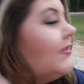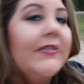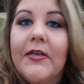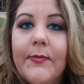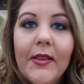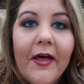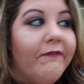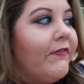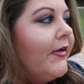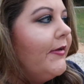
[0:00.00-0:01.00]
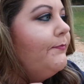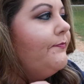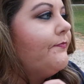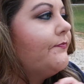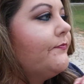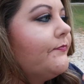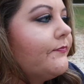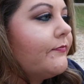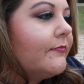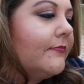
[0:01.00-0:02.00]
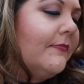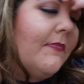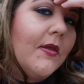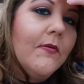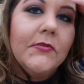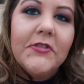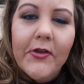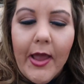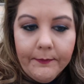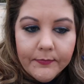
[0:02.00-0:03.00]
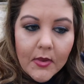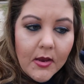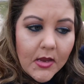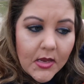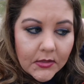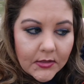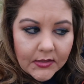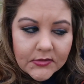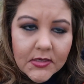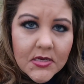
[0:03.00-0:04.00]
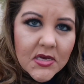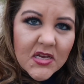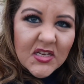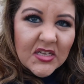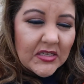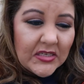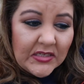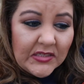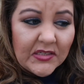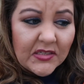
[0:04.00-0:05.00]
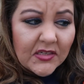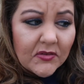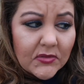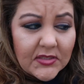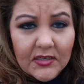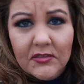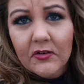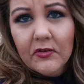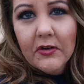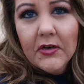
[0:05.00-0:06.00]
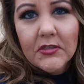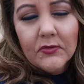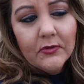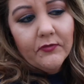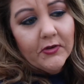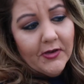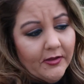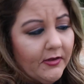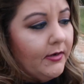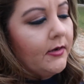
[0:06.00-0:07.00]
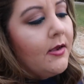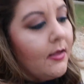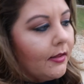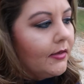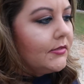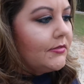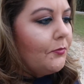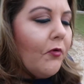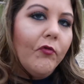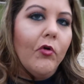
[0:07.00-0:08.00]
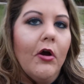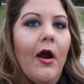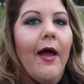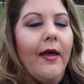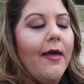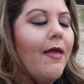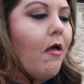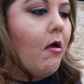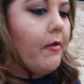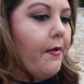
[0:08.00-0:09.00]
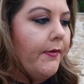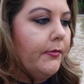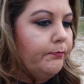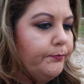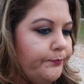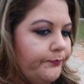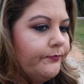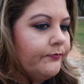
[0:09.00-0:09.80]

It's going to be a lot of fun. So yeah, that's what's actually going on. I just want to fill y'all in. And like I said before, I, um,